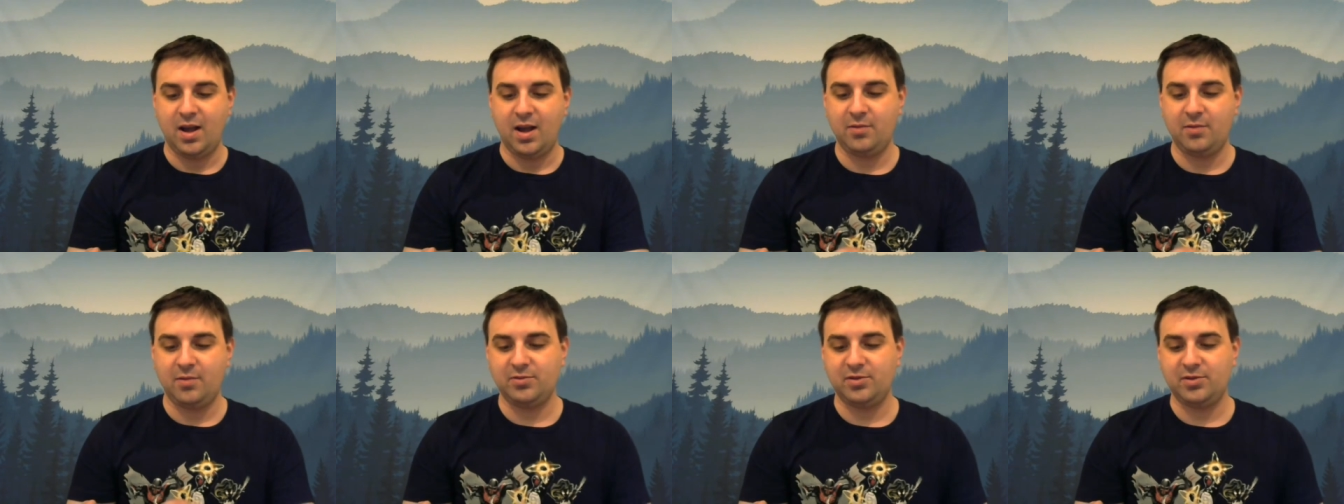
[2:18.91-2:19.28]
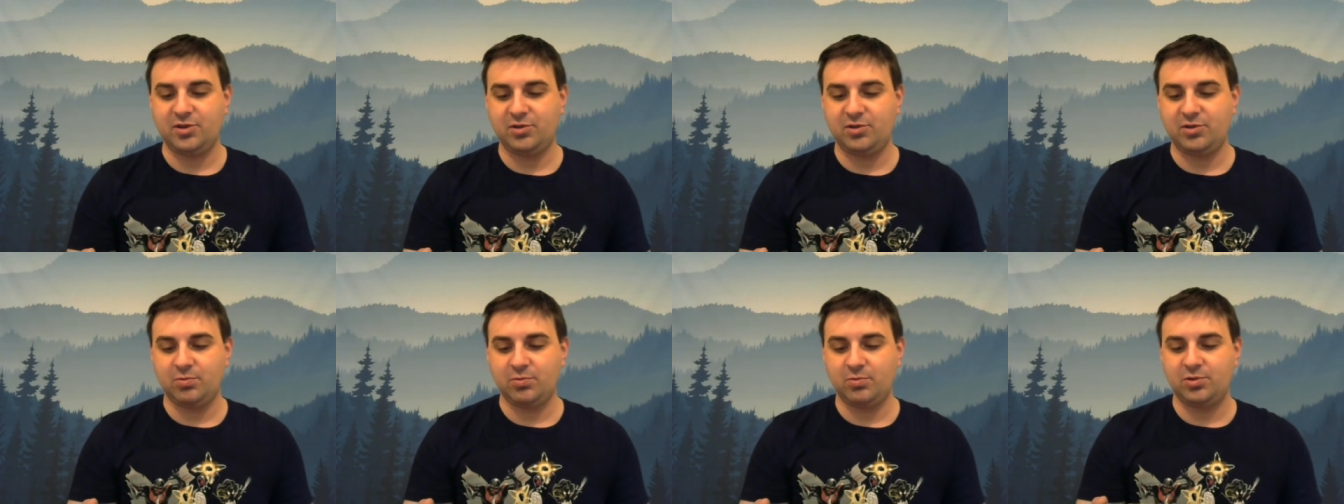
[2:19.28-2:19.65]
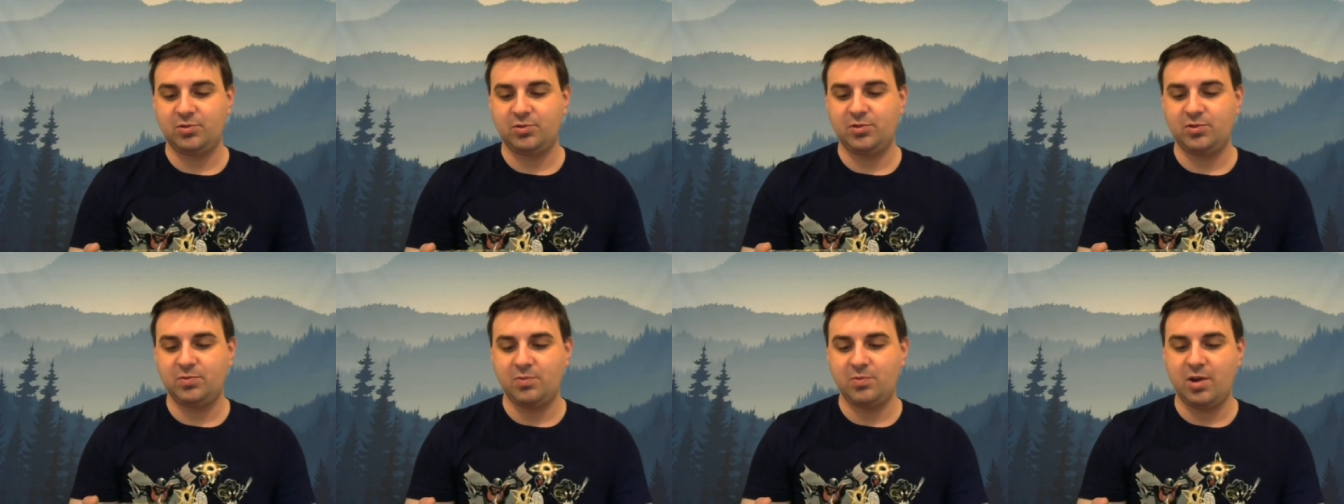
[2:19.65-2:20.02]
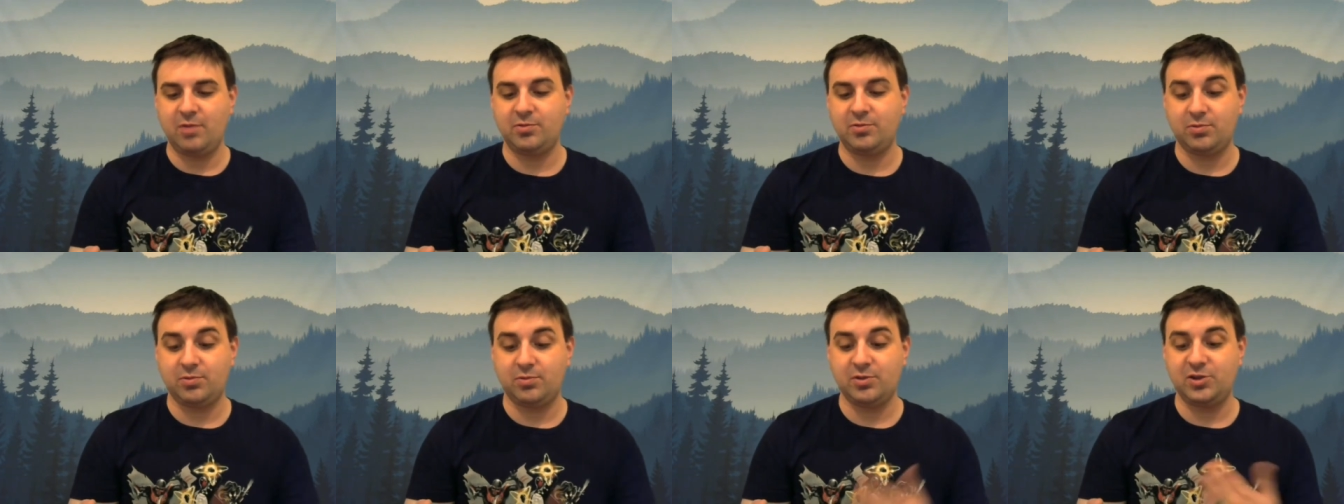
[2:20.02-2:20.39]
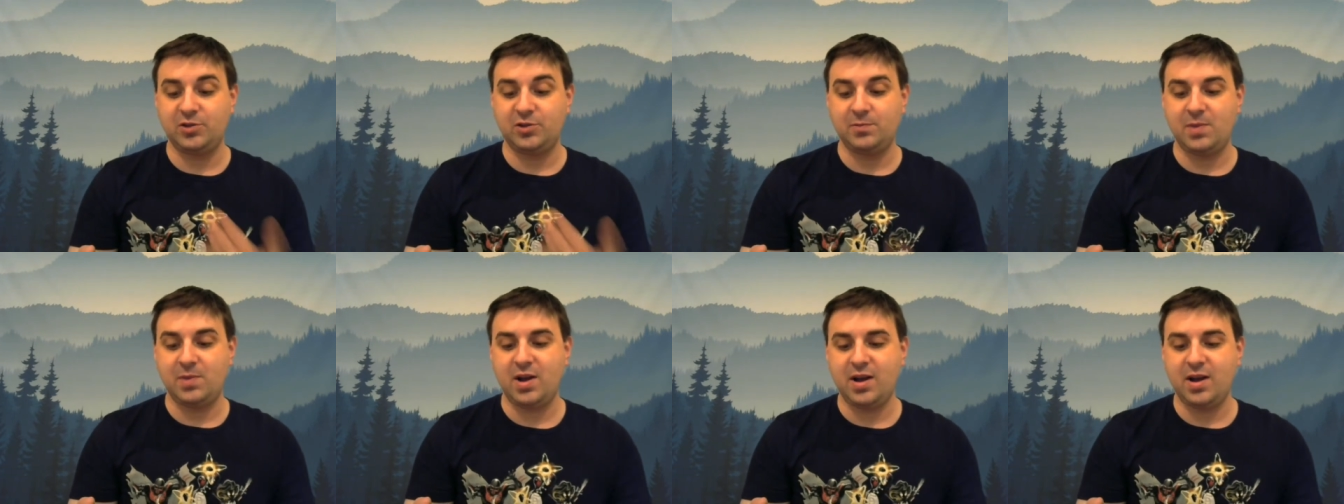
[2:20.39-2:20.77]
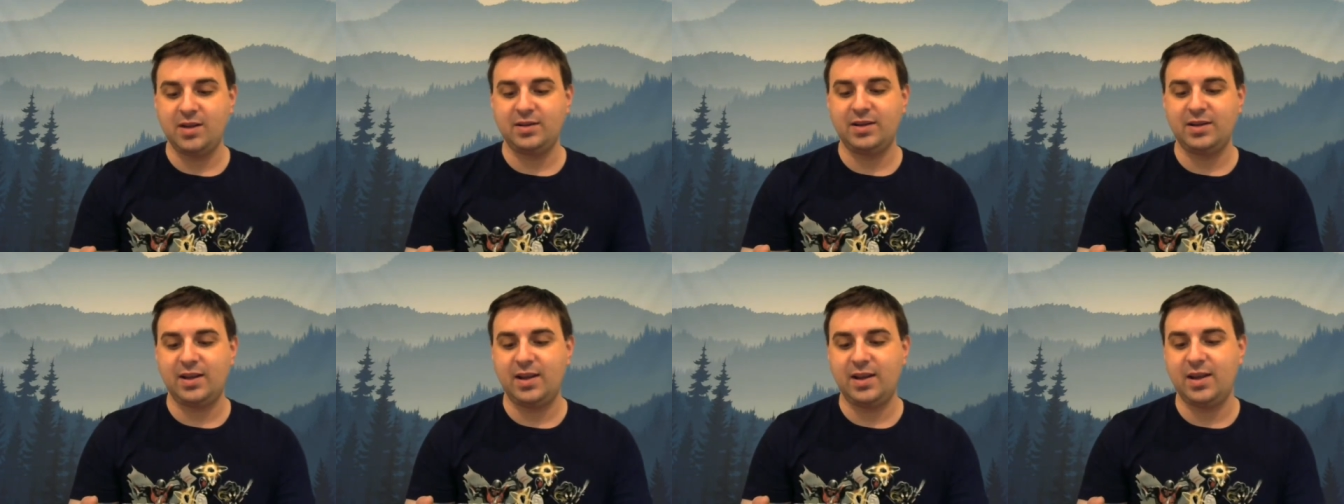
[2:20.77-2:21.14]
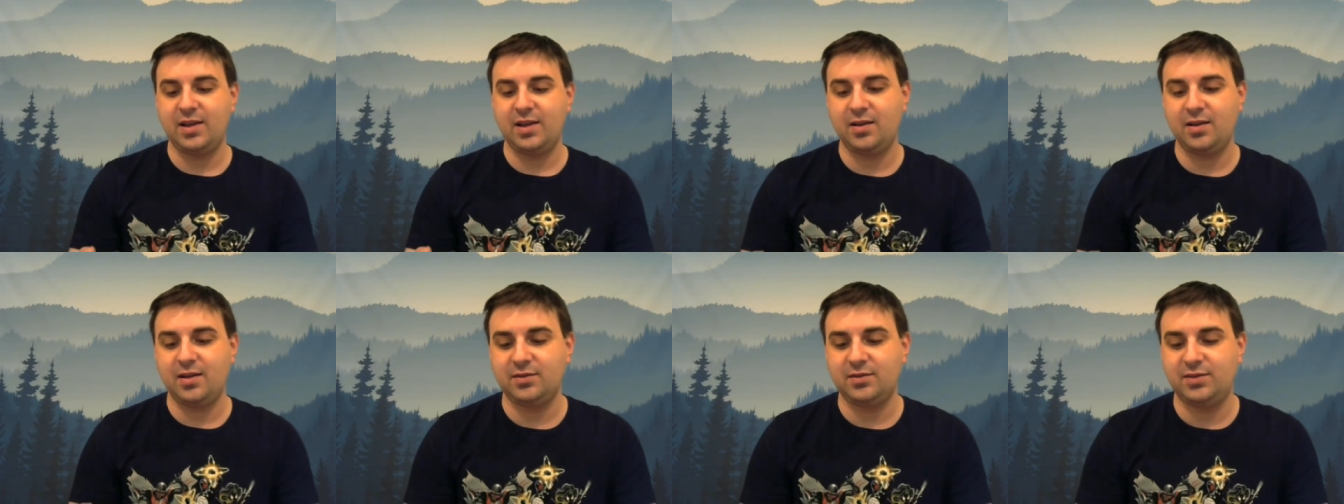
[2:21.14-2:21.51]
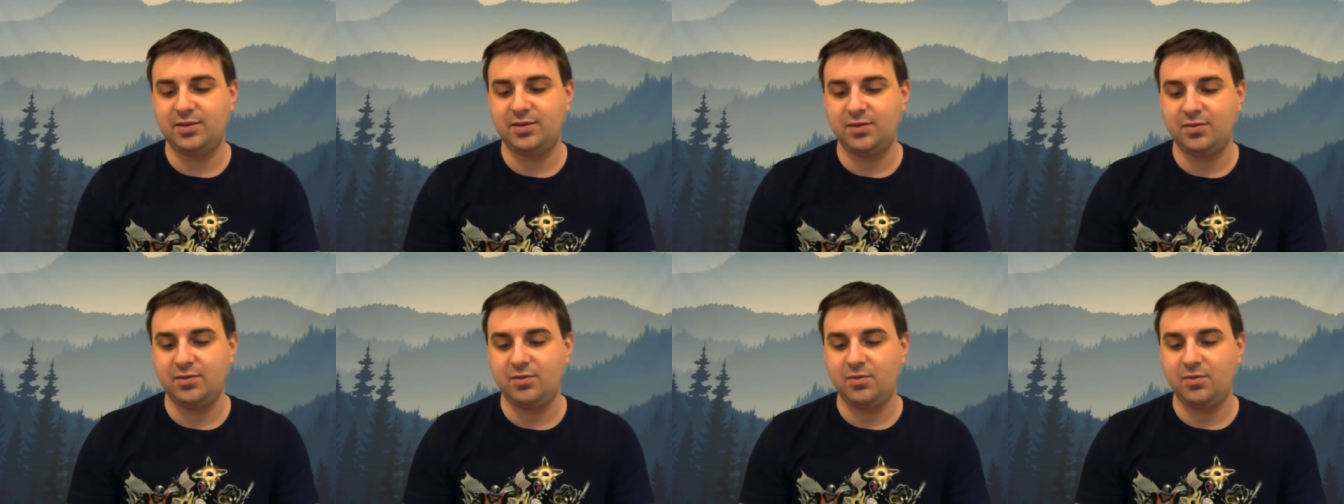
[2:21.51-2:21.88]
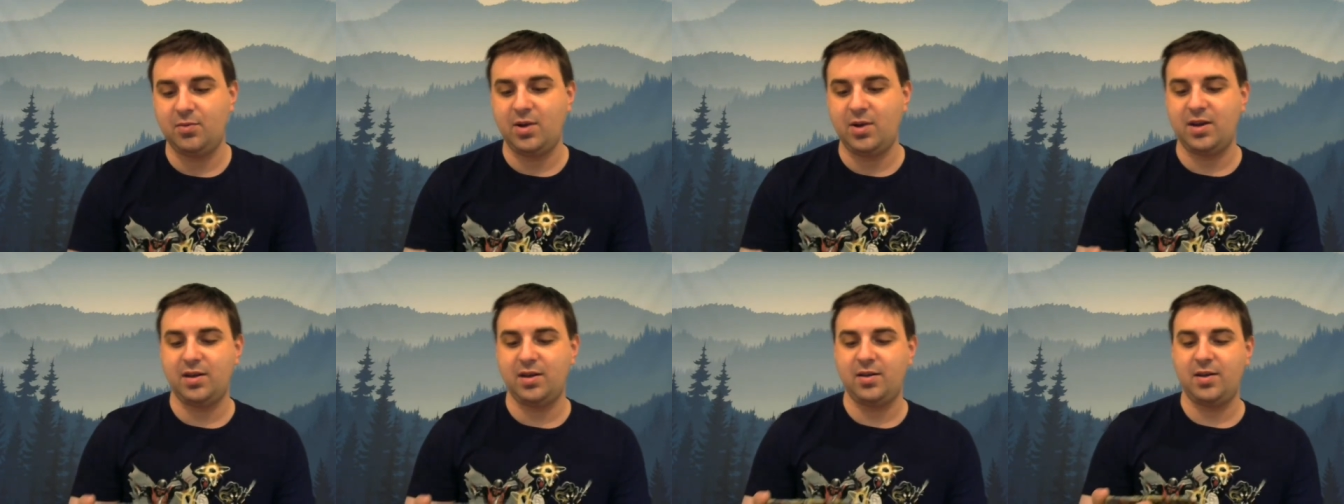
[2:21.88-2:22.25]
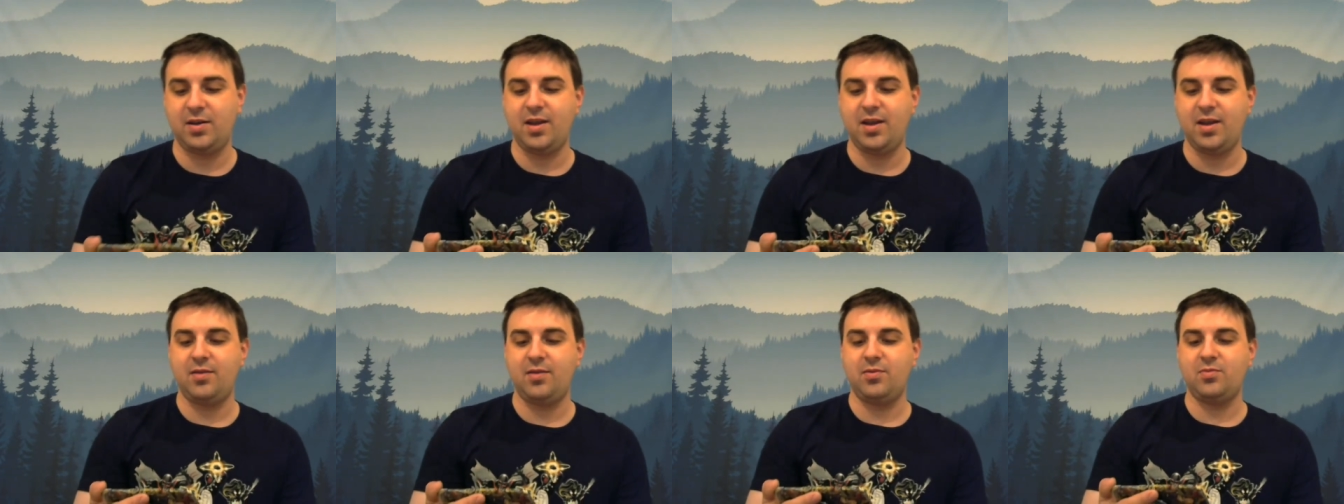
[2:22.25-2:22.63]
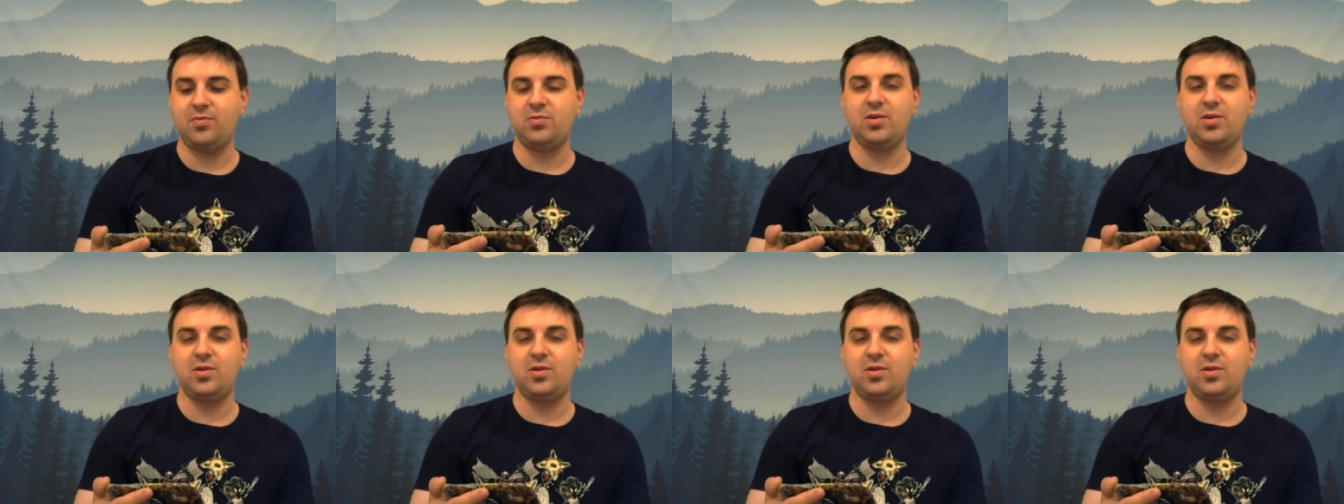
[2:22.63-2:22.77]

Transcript: I was res I was responding to a,